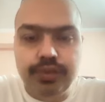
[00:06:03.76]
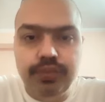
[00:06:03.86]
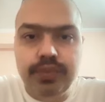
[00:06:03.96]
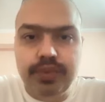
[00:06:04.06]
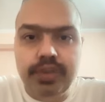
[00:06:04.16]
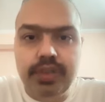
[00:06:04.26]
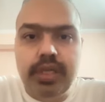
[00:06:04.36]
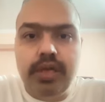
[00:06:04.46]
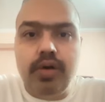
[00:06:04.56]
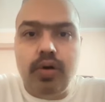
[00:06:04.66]
tube,
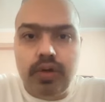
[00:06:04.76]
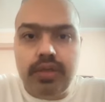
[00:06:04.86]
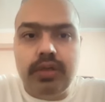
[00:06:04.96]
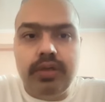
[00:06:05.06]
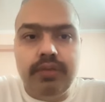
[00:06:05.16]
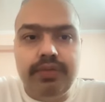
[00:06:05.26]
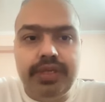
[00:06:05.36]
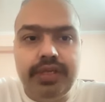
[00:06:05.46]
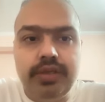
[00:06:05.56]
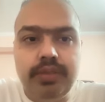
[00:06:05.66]
or we
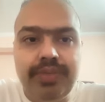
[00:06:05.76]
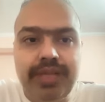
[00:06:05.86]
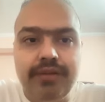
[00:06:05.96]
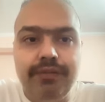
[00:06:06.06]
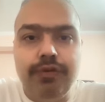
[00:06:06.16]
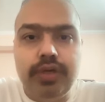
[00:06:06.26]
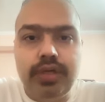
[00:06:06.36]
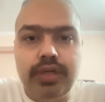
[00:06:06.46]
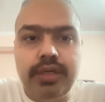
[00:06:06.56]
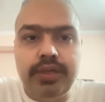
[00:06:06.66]
can plan for
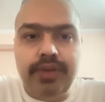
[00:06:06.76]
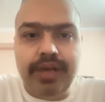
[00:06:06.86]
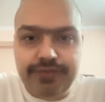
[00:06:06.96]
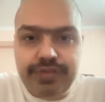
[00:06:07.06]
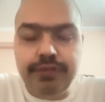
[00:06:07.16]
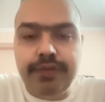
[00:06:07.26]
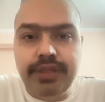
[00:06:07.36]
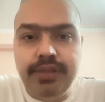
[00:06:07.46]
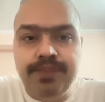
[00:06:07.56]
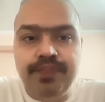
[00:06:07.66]
a FJ
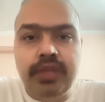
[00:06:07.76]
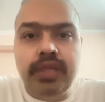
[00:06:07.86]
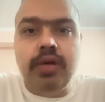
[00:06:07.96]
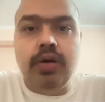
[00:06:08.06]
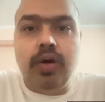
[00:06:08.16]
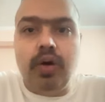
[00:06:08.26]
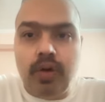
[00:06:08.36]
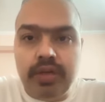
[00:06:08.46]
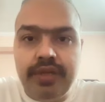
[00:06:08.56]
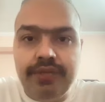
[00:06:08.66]
feed,
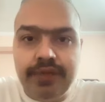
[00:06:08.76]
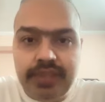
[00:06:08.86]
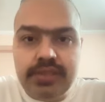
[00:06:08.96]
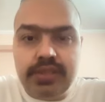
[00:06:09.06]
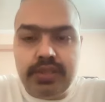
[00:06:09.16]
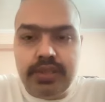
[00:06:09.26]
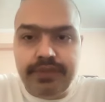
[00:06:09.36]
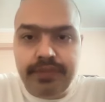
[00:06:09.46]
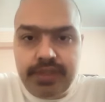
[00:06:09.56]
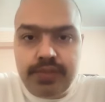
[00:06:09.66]
or if it
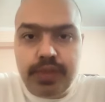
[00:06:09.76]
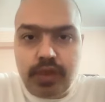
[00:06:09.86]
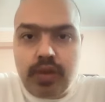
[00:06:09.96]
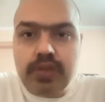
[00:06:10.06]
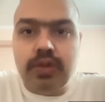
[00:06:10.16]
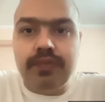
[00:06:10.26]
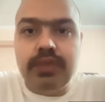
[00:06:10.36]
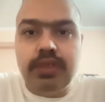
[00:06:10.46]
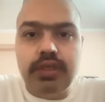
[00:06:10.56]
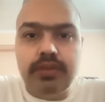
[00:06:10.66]
is because of
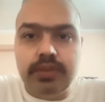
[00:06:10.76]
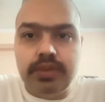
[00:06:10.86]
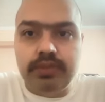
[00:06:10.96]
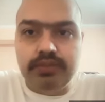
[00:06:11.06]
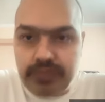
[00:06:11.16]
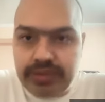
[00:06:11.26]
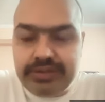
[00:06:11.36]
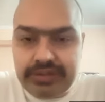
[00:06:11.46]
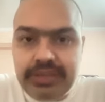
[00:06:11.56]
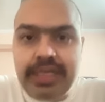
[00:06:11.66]
the
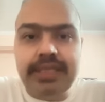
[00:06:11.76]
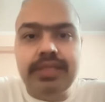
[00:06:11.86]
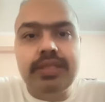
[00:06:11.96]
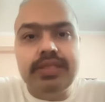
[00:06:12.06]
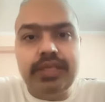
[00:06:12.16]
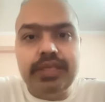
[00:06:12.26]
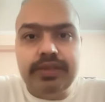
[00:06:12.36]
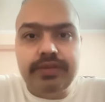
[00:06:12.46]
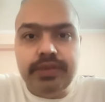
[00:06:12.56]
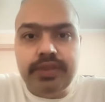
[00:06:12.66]
like in this case,
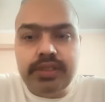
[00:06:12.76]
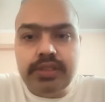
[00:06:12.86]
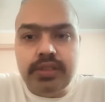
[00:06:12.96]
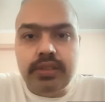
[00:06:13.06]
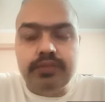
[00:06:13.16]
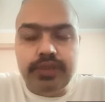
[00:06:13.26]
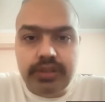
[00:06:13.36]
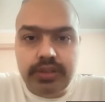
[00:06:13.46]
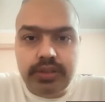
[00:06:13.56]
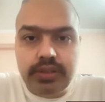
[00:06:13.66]
if it is
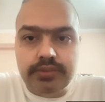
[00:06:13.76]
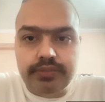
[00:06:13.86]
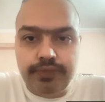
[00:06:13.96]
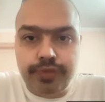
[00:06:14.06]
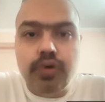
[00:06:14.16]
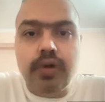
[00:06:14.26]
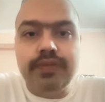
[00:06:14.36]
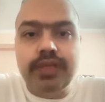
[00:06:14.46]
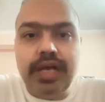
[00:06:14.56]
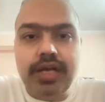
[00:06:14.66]
in the view
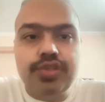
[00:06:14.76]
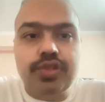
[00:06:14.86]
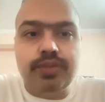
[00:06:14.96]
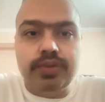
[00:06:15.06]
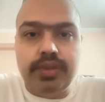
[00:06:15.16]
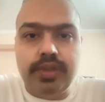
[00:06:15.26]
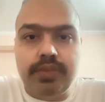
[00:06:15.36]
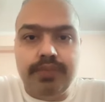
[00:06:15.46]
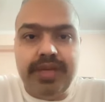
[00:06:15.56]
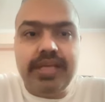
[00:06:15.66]
of the large
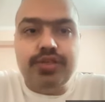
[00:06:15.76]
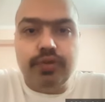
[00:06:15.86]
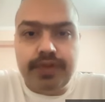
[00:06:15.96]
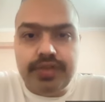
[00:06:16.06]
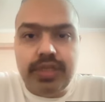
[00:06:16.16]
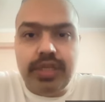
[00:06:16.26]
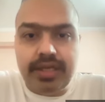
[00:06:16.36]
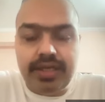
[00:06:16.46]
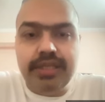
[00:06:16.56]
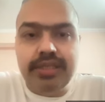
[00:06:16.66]
paraesophageal
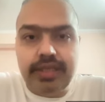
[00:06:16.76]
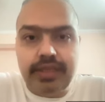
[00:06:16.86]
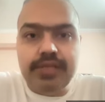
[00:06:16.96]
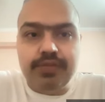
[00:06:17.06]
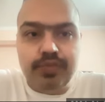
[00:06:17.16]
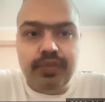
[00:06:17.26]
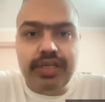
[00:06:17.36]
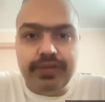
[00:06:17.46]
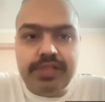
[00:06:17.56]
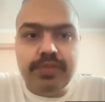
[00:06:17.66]
hernia that
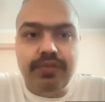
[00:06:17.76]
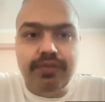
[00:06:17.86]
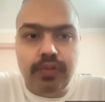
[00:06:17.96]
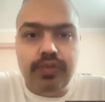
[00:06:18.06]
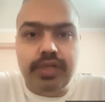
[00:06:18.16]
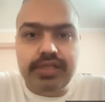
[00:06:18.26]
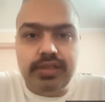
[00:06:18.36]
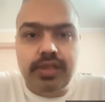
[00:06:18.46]
has been found as.